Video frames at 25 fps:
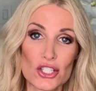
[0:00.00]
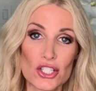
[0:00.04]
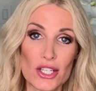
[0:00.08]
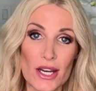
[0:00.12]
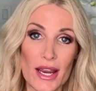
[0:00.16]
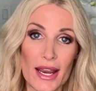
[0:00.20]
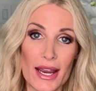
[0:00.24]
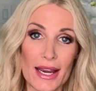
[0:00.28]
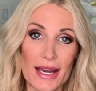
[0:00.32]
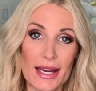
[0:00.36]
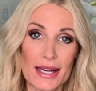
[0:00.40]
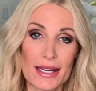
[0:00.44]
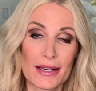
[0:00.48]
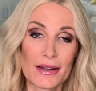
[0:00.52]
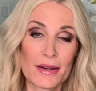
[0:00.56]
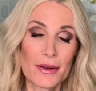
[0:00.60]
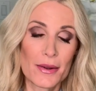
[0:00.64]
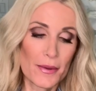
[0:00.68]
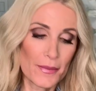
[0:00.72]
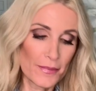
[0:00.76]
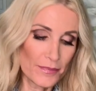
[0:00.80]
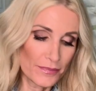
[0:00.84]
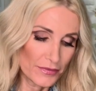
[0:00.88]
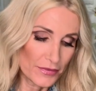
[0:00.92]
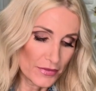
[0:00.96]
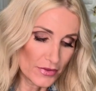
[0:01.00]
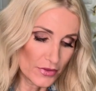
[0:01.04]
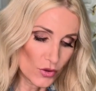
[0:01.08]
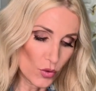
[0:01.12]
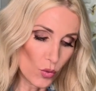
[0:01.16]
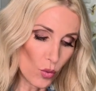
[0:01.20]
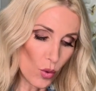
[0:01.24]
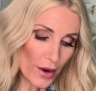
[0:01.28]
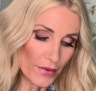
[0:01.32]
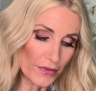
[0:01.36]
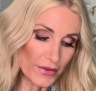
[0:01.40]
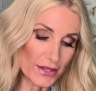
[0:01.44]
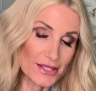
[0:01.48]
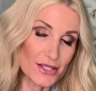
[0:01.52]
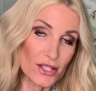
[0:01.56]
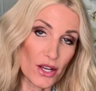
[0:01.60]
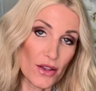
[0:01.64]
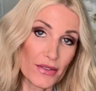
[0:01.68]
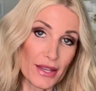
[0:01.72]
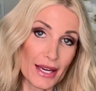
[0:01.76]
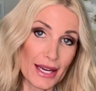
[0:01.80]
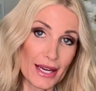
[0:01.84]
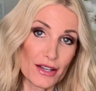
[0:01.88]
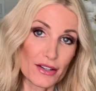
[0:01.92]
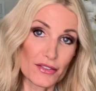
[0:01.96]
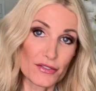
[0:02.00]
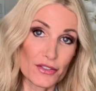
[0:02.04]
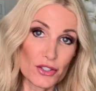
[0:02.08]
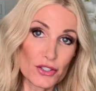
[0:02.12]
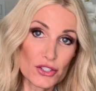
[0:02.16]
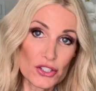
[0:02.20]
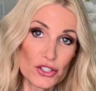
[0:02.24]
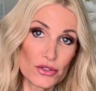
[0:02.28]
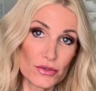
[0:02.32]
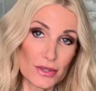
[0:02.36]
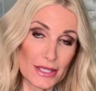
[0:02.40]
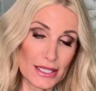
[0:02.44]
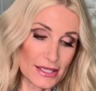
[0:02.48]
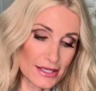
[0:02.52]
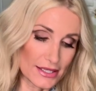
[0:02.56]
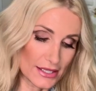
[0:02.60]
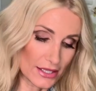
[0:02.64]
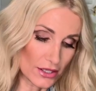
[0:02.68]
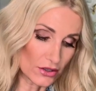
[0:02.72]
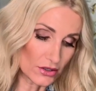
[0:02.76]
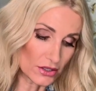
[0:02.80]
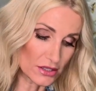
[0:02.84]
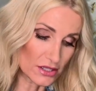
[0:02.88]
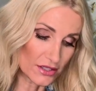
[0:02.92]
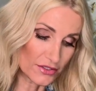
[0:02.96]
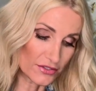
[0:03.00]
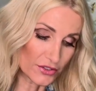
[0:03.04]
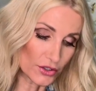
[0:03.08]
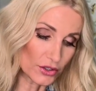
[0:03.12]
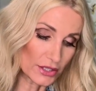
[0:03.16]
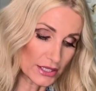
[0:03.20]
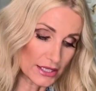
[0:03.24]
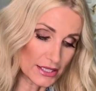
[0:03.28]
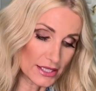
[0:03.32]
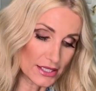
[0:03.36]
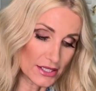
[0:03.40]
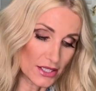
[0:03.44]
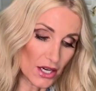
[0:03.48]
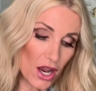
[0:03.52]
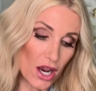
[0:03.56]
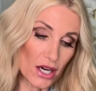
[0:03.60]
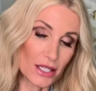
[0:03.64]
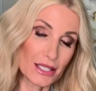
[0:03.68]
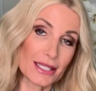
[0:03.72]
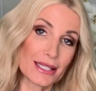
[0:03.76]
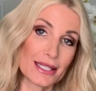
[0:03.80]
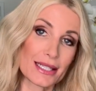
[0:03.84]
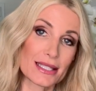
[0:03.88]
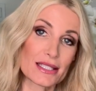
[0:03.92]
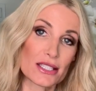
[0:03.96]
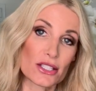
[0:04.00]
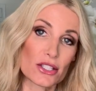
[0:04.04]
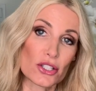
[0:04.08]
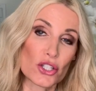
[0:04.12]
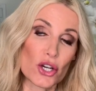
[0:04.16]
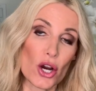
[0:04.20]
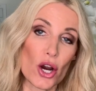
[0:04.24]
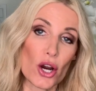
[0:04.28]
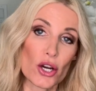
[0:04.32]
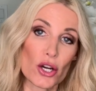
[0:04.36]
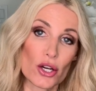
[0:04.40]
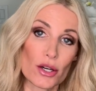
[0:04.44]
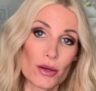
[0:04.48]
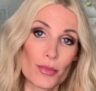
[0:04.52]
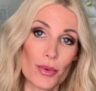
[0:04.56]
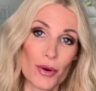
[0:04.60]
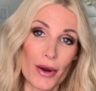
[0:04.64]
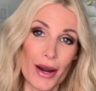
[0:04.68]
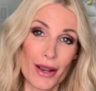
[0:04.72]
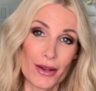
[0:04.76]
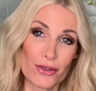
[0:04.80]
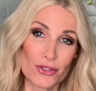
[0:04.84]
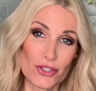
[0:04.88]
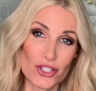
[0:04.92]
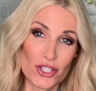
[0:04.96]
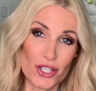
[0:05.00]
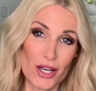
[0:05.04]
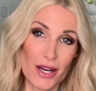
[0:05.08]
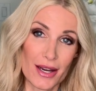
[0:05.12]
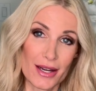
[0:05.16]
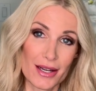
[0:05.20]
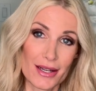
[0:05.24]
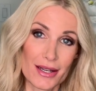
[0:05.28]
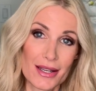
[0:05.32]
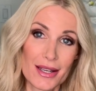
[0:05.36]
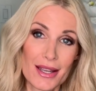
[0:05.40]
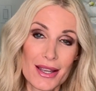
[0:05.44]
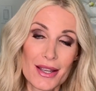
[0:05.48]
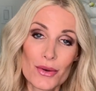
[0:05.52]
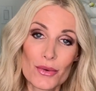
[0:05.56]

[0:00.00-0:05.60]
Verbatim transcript: shade. The one that's on the anniversary sale is fully stocked and it's a darker brown shade,